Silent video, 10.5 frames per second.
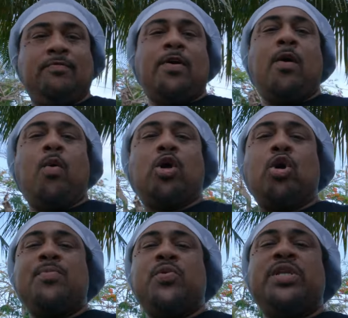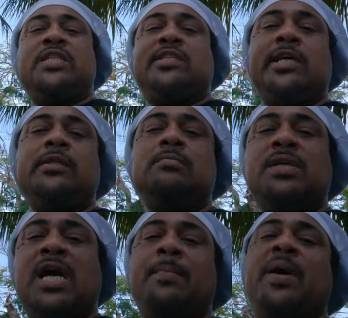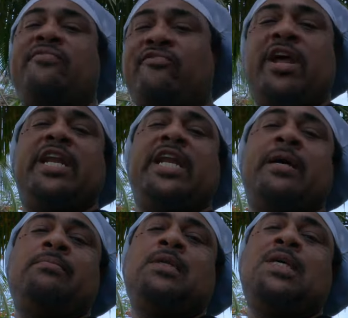for our community, me and my friend them,